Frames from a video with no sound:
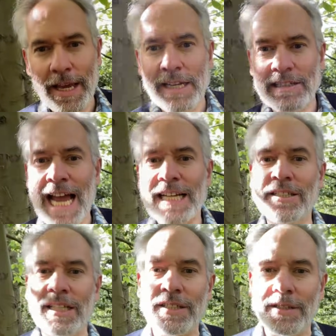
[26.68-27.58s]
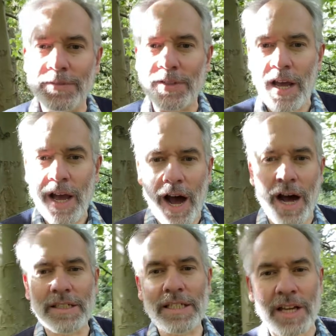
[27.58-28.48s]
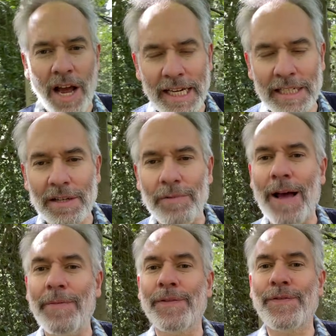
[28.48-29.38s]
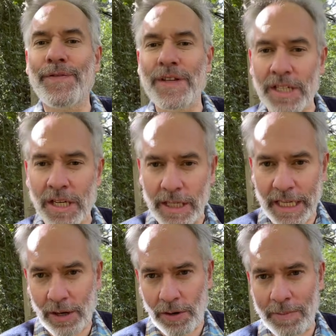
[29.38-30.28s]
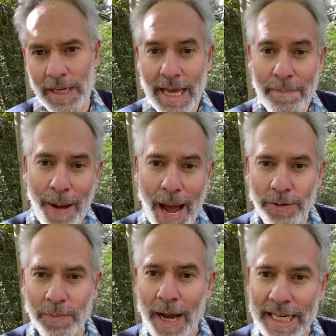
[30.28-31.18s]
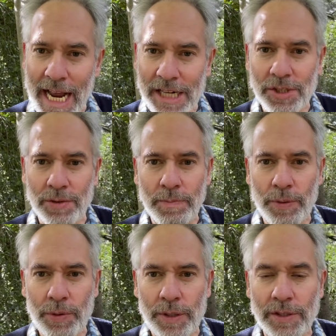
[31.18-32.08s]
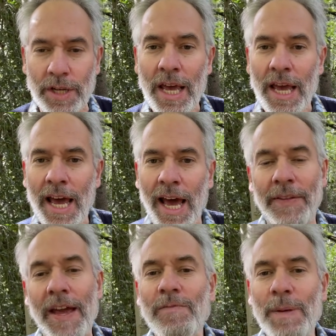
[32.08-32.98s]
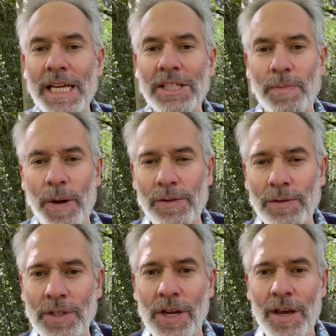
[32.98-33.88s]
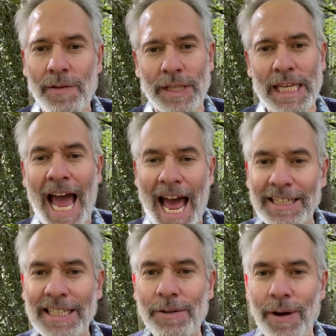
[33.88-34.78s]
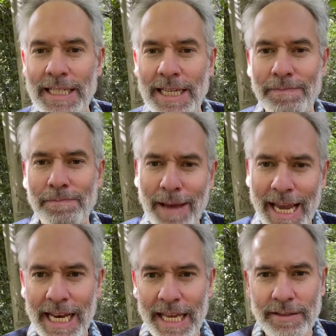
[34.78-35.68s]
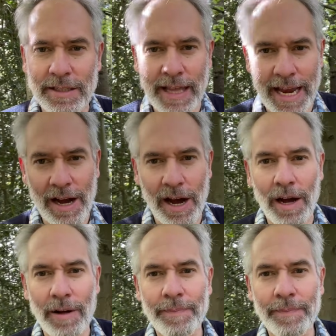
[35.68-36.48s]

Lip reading: Tax systems are designed around the physical economy. They're bound by national borders, and they've been exposed for the antiquated megaliths they are.